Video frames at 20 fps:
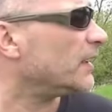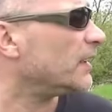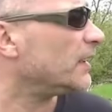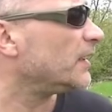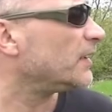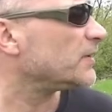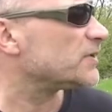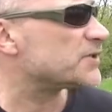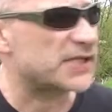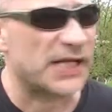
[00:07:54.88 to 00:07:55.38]

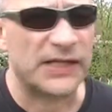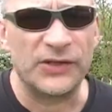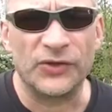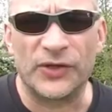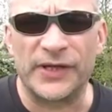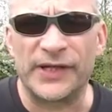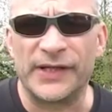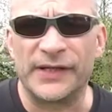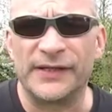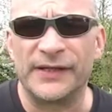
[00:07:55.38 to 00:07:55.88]
Just had a
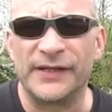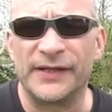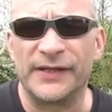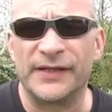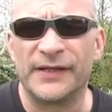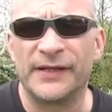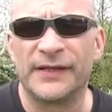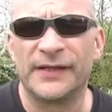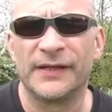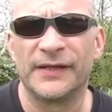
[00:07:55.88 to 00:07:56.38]
look in
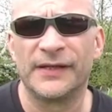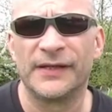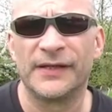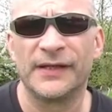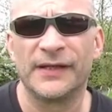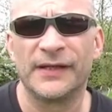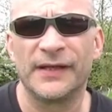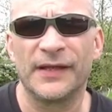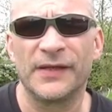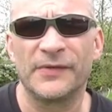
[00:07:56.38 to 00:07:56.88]
the
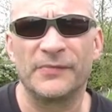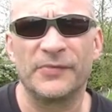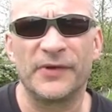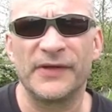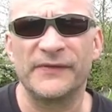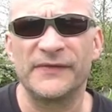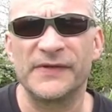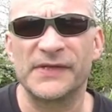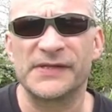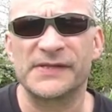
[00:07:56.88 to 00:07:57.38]

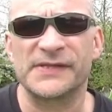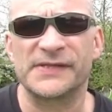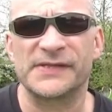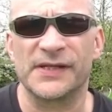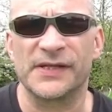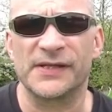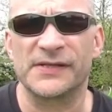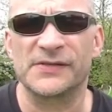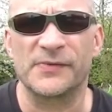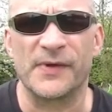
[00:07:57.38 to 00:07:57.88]
previous
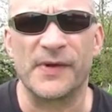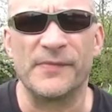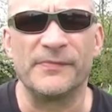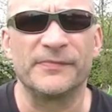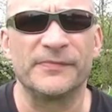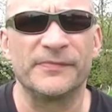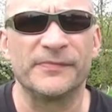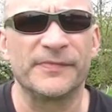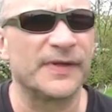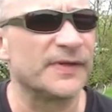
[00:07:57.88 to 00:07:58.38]
swim
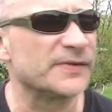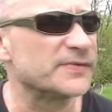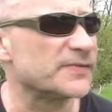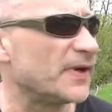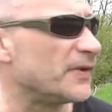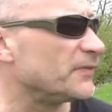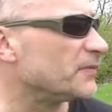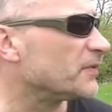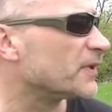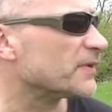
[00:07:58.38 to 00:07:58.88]
as
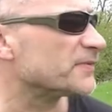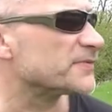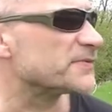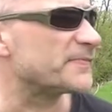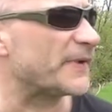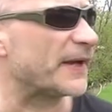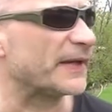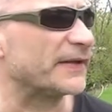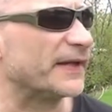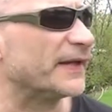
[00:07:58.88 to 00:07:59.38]
well while I was
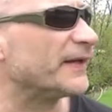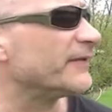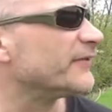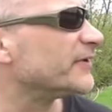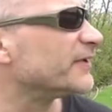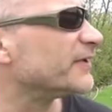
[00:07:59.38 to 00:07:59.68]
back there, and